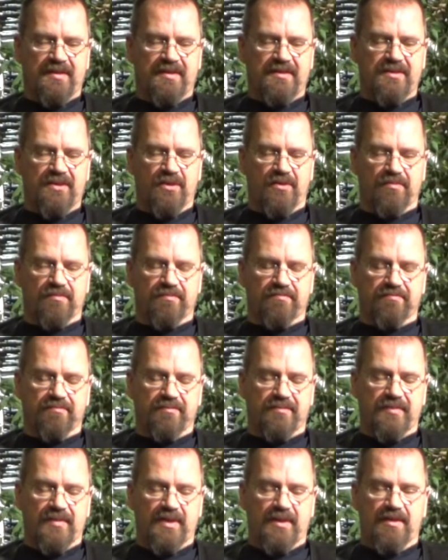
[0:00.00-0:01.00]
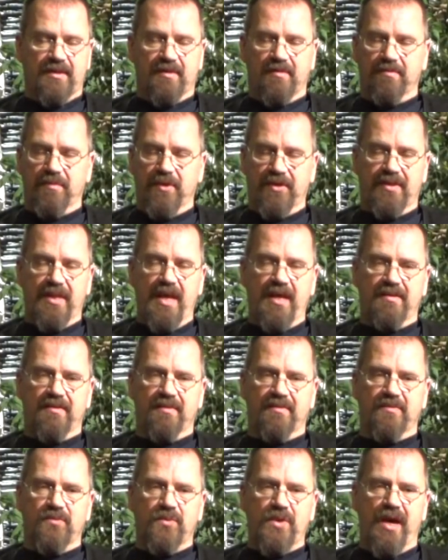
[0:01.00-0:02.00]
So, but
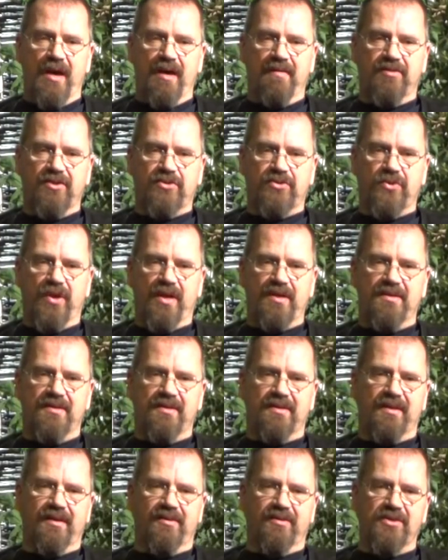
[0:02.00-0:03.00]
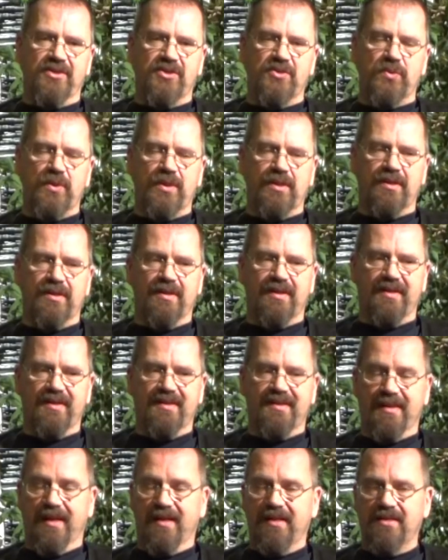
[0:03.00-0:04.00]
then we have a trend here in Sweden,
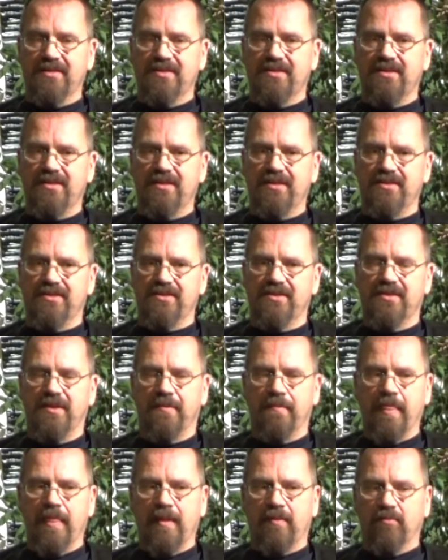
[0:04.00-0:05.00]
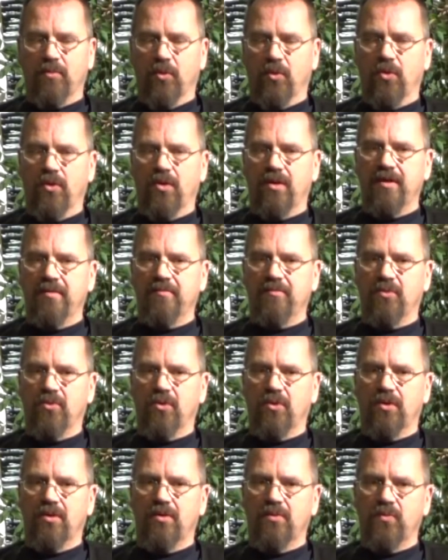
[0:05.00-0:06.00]
that is this. More and
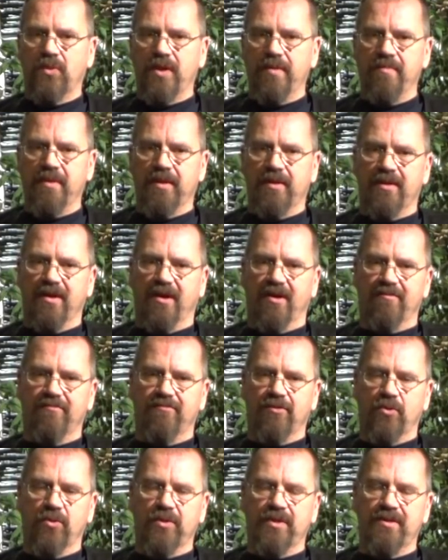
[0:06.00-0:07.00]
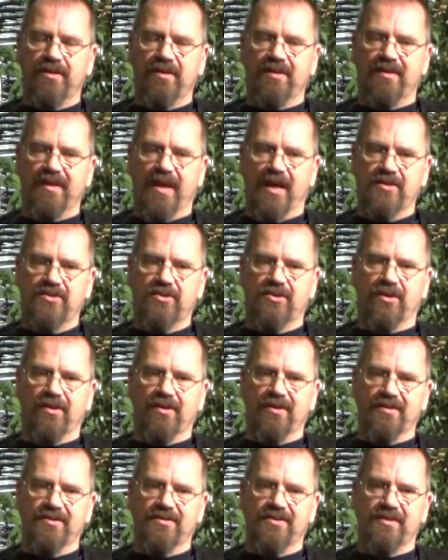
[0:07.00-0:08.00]
more women are voting
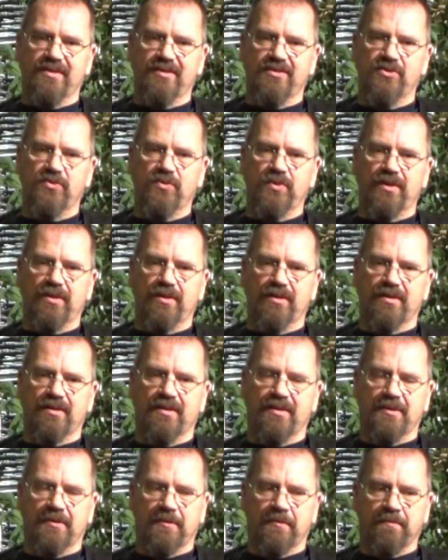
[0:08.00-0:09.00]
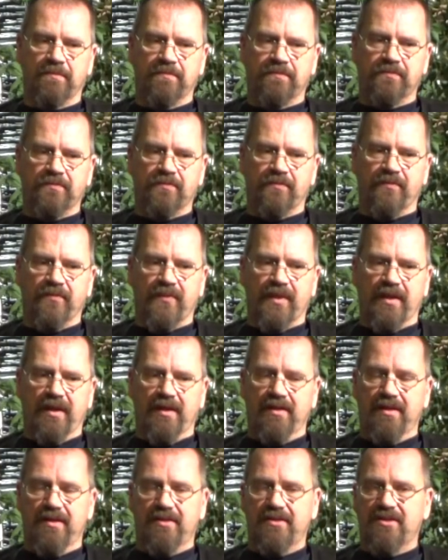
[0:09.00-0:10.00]
nationalist in Sweden.
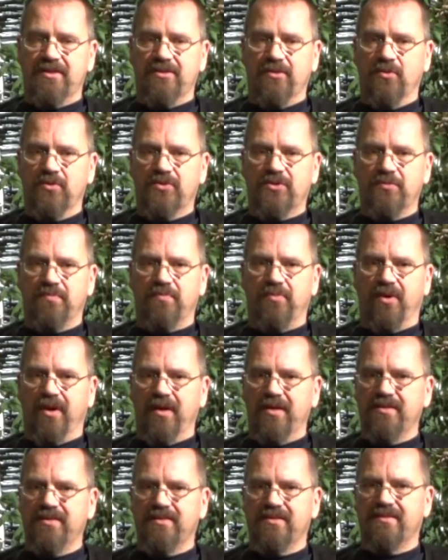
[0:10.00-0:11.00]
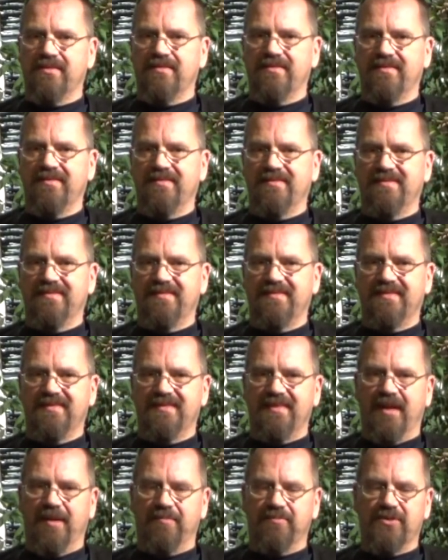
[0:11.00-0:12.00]
And there is no surprise,
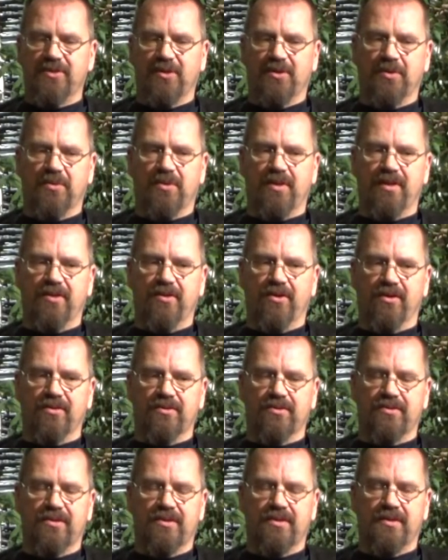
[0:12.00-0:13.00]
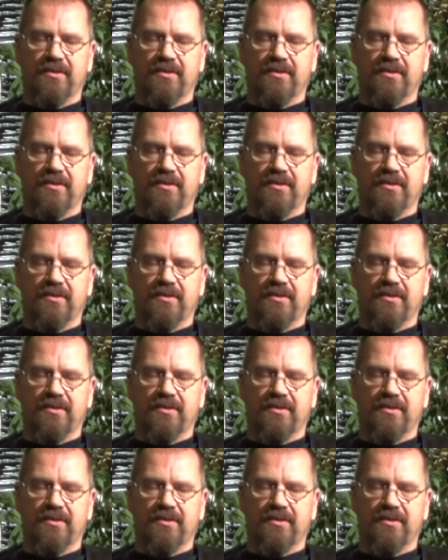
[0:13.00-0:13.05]
absolutely not.